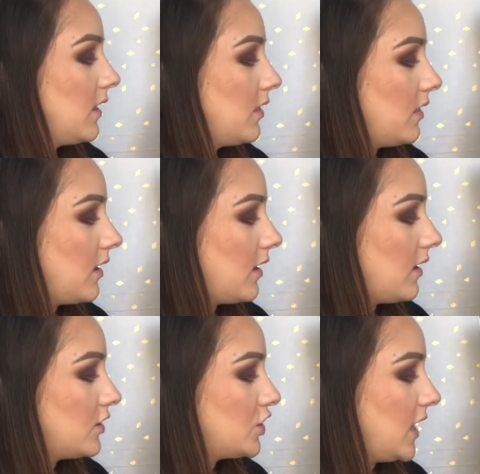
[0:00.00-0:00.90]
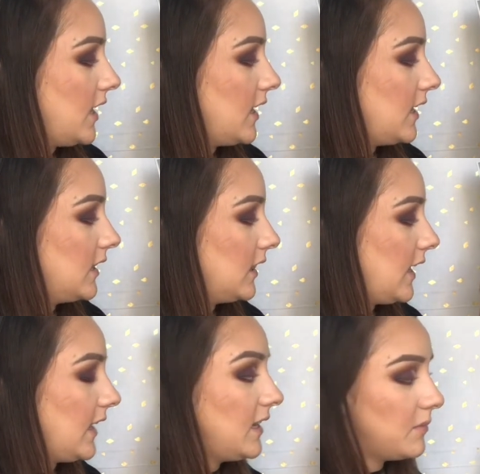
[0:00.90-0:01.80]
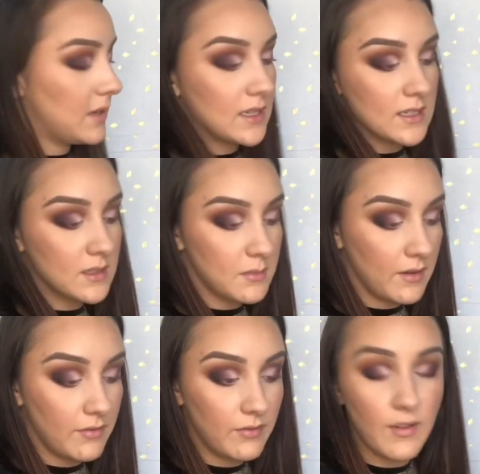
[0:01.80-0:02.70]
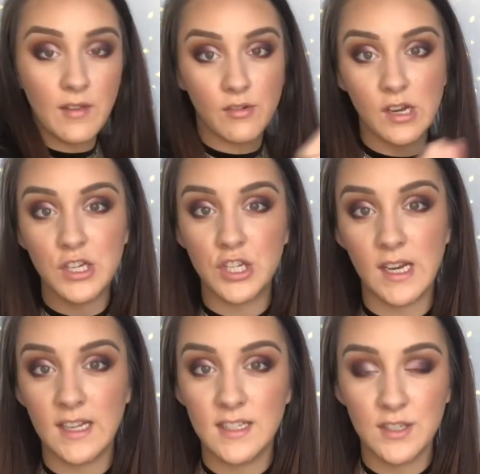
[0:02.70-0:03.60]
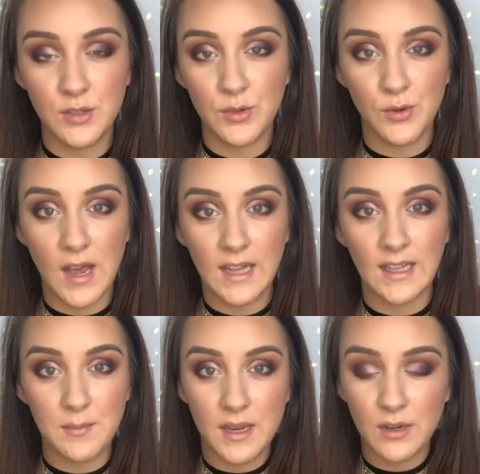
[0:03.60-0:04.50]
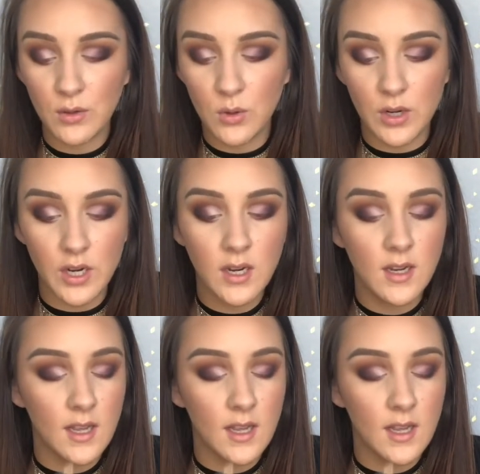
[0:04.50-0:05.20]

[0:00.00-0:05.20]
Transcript: the shade in Light, because it's my favorite shade to highlight my inner corner.